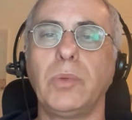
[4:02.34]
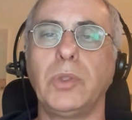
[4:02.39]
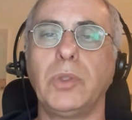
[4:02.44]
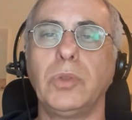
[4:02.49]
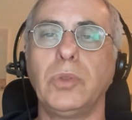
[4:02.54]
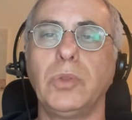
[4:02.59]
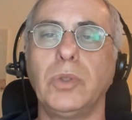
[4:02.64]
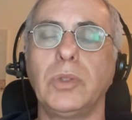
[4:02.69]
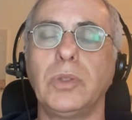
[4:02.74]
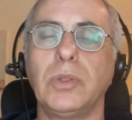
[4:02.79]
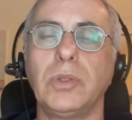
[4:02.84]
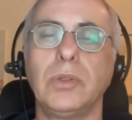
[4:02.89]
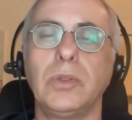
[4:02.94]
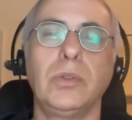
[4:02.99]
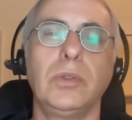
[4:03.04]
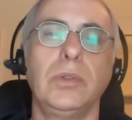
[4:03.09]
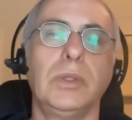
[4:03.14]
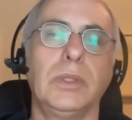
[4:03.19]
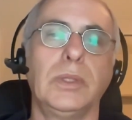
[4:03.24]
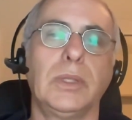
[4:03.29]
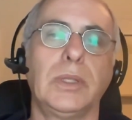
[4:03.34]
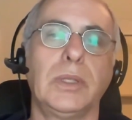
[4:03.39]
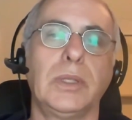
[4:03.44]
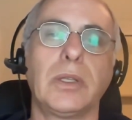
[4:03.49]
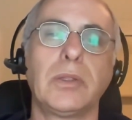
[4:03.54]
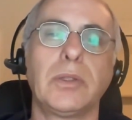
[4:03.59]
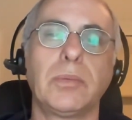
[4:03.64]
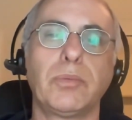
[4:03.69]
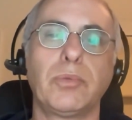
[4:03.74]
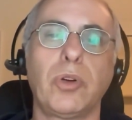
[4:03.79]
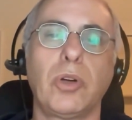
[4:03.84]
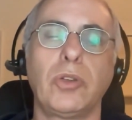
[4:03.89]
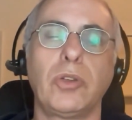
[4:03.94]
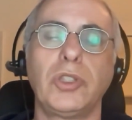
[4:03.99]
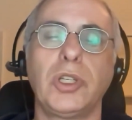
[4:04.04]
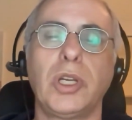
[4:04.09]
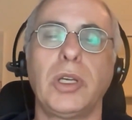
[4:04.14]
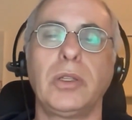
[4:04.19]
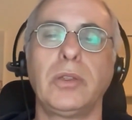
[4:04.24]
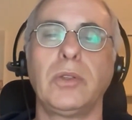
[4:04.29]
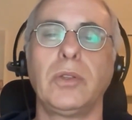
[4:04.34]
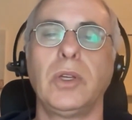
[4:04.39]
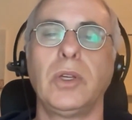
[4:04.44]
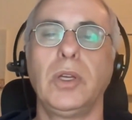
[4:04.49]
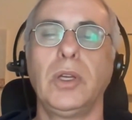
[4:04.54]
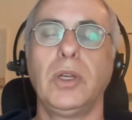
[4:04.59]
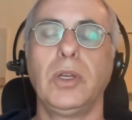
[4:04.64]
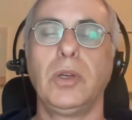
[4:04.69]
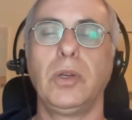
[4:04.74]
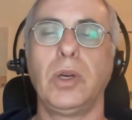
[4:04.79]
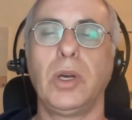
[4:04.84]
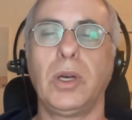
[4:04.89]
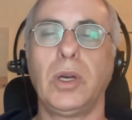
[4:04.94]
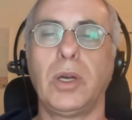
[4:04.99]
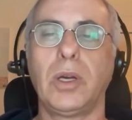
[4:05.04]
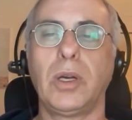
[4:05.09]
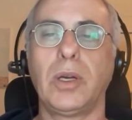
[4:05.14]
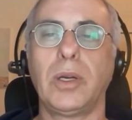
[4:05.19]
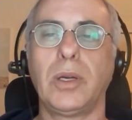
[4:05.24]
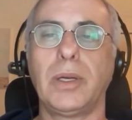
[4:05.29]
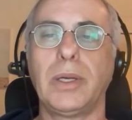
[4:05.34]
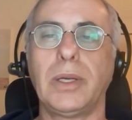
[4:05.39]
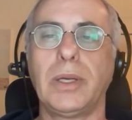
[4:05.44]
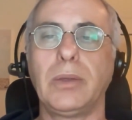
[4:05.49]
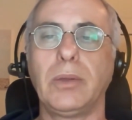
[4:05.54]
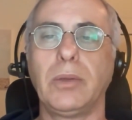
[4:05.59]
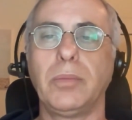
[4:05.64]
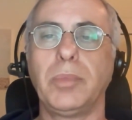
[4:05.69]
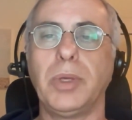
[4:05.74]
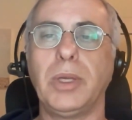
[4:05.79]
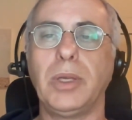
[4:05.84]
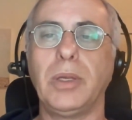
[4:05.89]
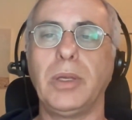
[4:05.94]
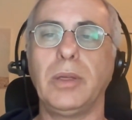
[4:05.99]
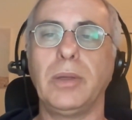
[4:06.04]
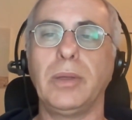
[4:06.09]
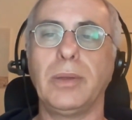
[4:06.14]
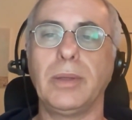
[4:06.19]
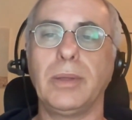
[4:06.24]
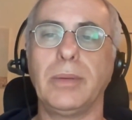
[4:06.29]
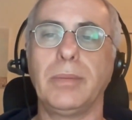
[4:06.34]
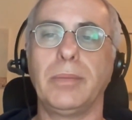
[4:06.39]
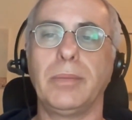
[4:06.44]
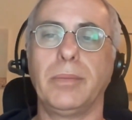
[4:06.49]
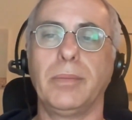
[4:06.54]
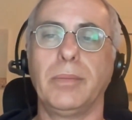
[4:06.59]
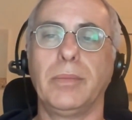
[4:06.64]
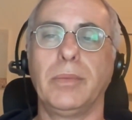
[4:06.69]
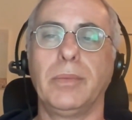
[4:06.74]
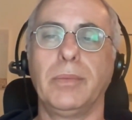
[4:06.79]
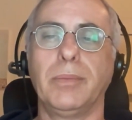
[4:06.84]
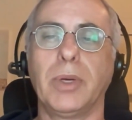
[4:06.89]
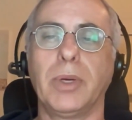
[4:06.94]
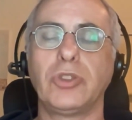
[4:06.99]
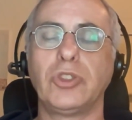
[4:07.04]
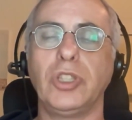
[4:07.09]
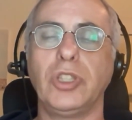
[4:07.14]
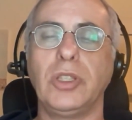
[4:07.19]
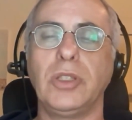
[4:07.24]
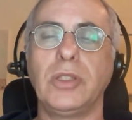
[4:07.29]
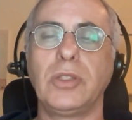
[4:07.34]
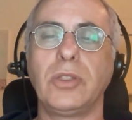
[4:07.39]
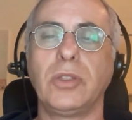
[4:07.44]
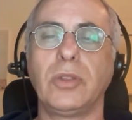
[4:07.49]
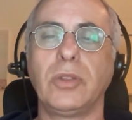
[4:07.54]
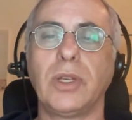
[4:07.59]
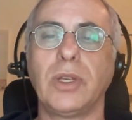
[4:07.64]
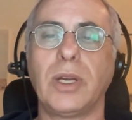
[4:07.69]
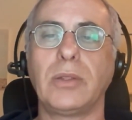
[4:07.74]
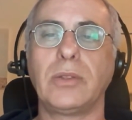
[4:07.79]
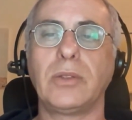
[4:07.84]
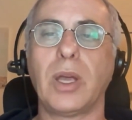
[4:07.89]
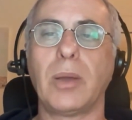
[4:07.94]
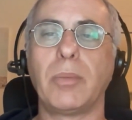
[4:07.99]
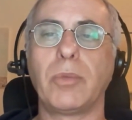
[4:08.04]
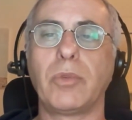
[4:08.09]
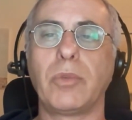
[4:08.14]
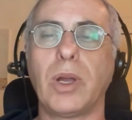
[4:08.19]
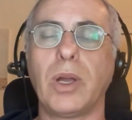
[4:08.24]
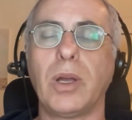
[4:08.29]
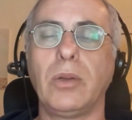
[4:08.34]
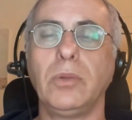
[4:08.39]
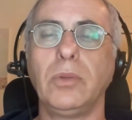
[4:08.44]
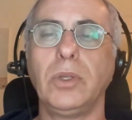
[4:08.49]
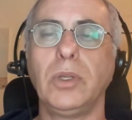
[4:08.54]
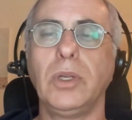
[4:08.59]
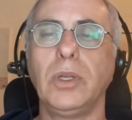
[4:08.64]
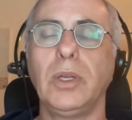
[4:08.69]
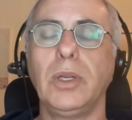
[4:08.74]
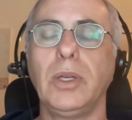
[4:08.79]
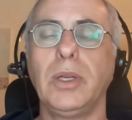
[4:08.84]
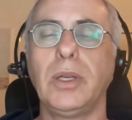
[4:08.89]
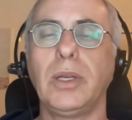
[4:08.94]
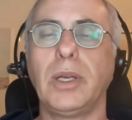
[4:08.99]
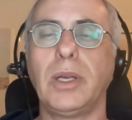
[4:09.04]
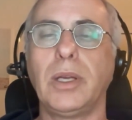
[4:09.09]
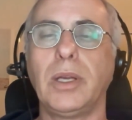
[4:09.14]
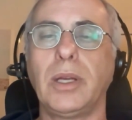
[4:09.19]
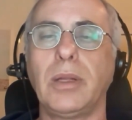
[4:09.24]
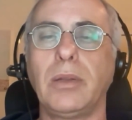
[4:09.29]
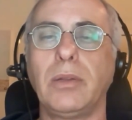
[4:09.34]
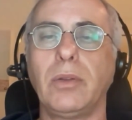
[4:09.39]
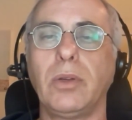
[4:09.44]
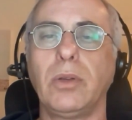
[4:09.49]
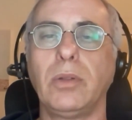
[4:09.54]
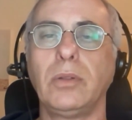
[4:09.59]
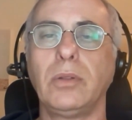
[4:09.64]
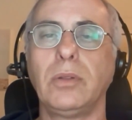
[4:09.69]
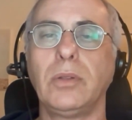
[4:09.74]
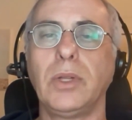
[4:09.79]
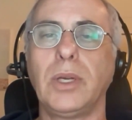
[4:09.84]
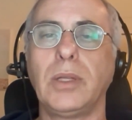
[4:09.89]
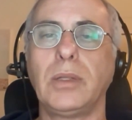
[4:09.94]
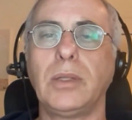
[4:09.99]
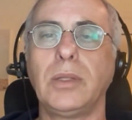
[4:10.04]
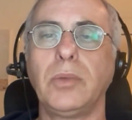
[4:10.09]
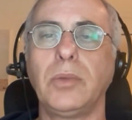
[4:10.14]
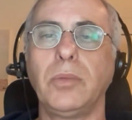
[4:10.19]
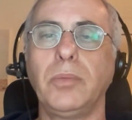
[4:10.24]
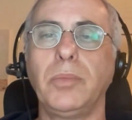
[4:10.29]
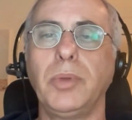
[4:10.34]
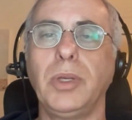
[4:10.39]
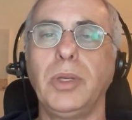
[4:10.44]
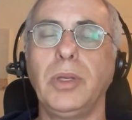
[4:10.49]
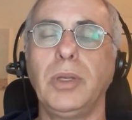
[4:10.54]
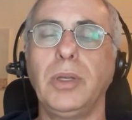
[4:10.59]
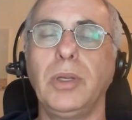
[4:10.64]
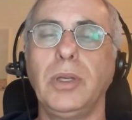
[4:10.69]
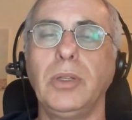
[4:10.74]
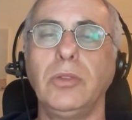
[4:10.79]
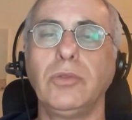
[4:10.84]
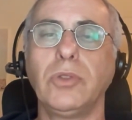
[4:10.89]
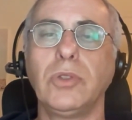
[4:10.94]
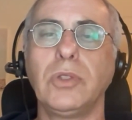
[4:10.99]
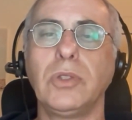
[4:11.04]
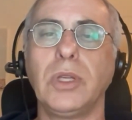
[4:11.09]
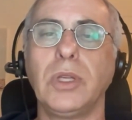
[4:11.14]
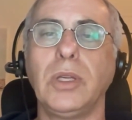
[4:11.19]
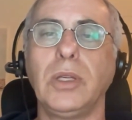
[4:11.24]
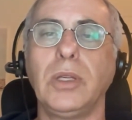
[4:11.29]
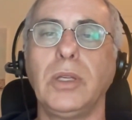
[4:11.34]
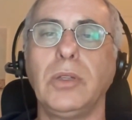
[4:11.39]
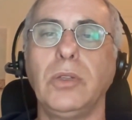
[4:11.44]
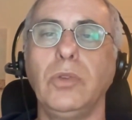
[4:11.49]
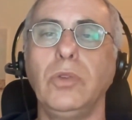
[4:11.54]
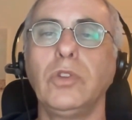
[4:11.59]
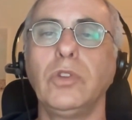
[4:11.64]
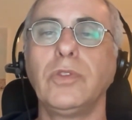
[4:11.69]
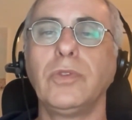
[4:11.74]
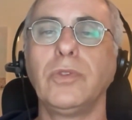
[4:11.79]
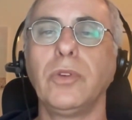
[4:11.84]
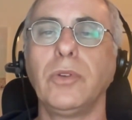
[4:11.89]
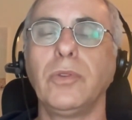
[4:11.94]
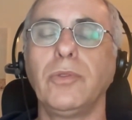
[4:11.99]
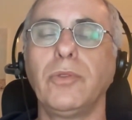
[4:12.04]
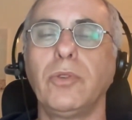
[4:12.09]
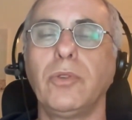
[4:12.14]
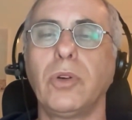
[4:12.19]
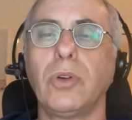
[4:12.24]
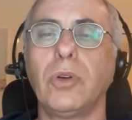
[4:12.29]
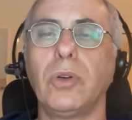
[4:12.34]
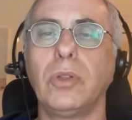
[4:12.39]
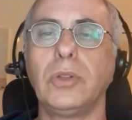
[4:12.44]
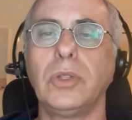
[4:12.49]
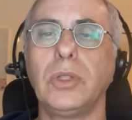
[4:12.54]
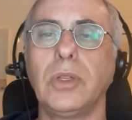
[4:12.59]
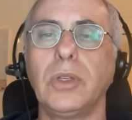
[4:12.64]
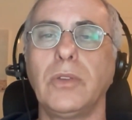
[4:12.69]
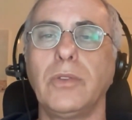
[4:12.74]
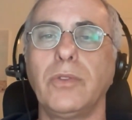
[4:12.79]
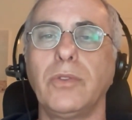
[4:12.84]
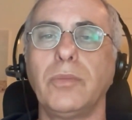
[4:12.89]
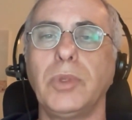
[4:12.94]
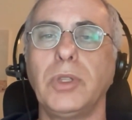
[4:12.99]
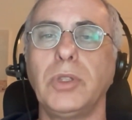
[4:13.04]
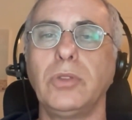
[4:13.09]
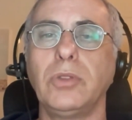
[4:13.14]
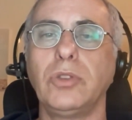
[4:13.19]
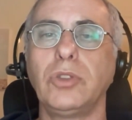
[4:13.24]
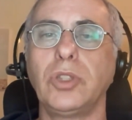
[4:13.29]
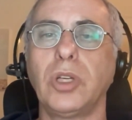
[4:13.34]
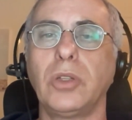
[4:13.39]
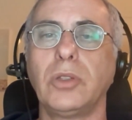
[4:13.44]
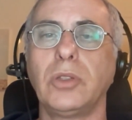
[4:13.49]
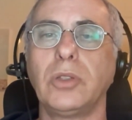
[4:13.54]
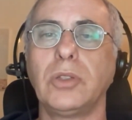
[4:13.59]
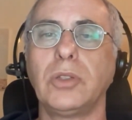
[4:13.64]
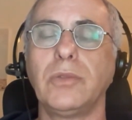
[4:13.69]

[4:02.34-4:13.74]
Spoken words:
do it in another project, it'll be much easier that time around. And I thought that it would be interesting and useful for our audience for me to share this